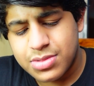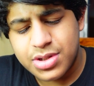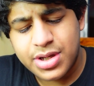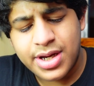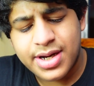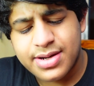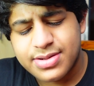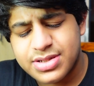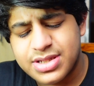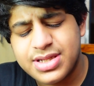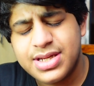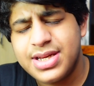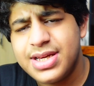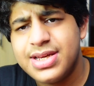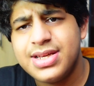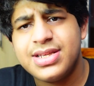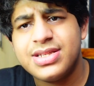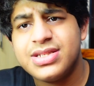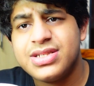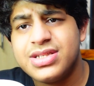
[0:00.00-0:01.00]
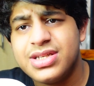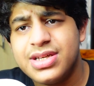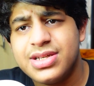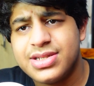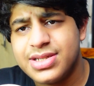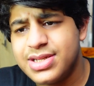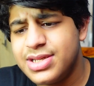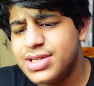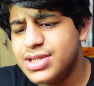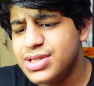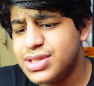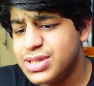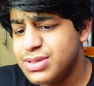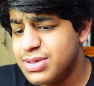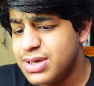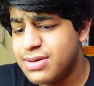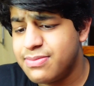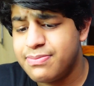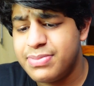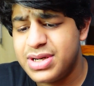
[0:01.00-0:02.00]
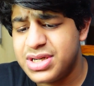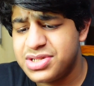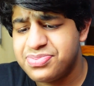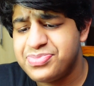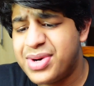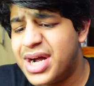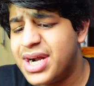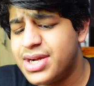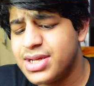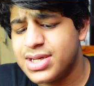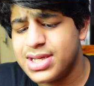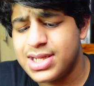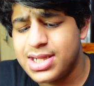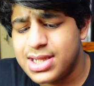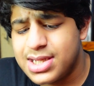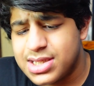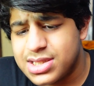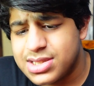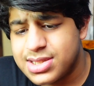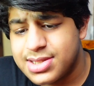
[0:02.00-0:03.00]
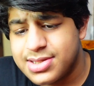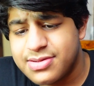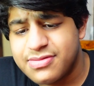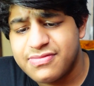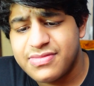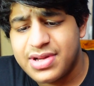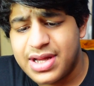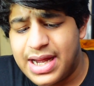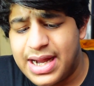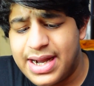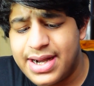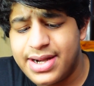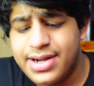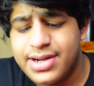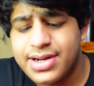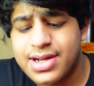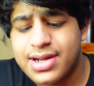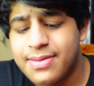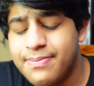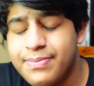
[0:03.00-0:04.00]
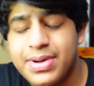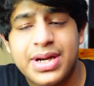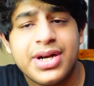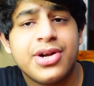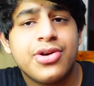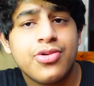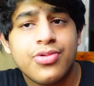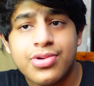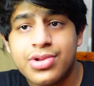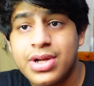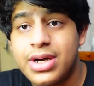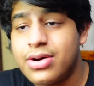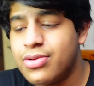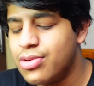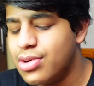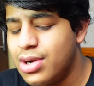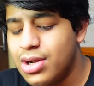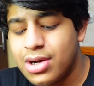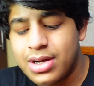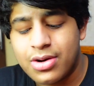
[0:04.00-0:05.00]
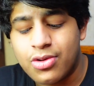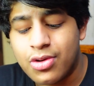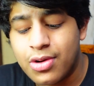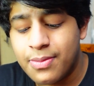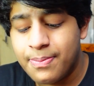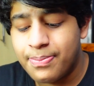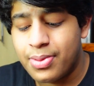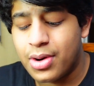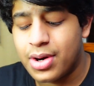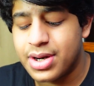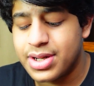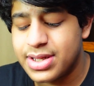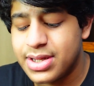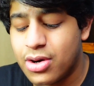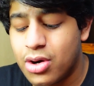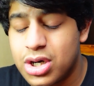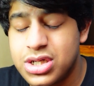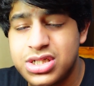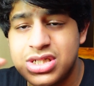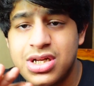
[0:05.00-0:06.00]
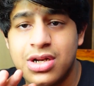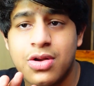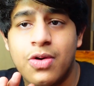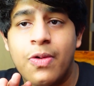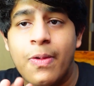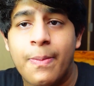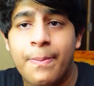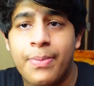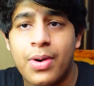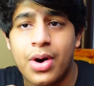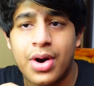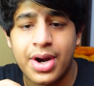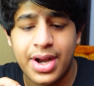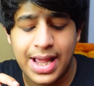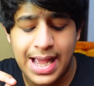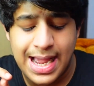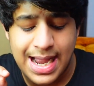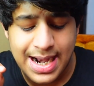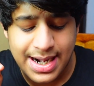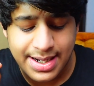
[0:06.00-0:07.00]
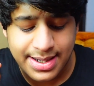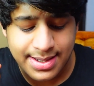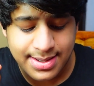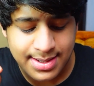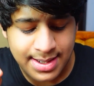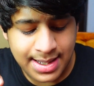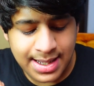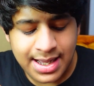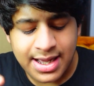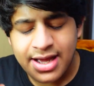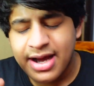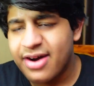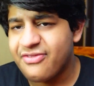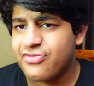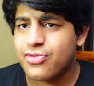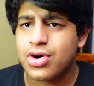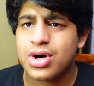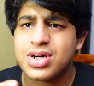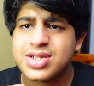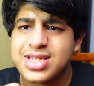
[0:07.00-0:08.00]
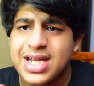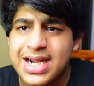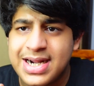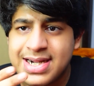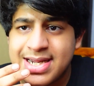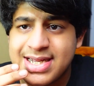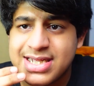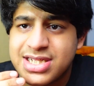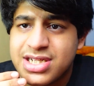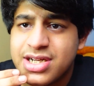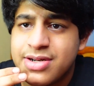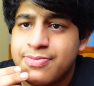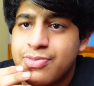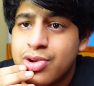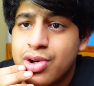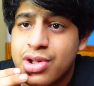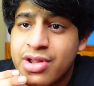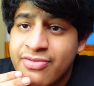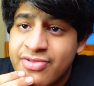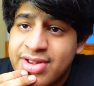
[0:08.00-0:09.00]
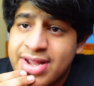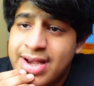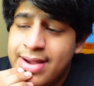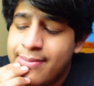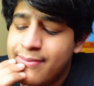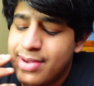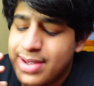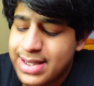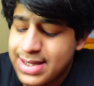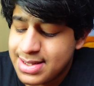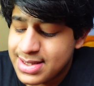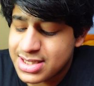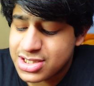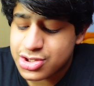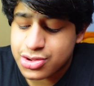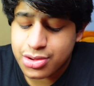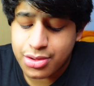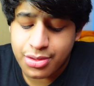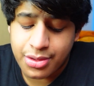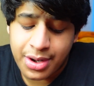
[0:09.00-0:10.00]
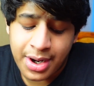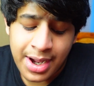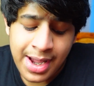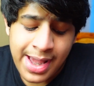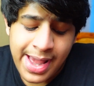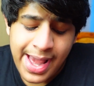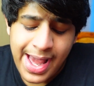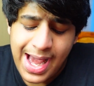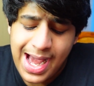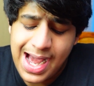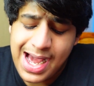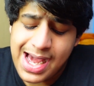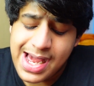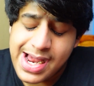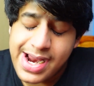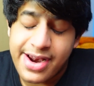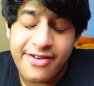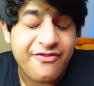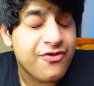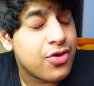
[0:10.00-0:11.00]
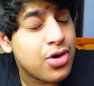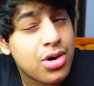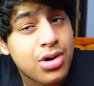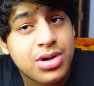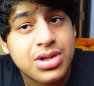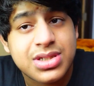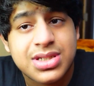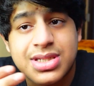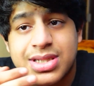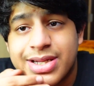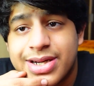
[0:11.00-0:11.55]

yeah, Siri's a bit smarter in this, and compared to the older HomePod, the original HomePod, and of course I tested both of them in the store, and of course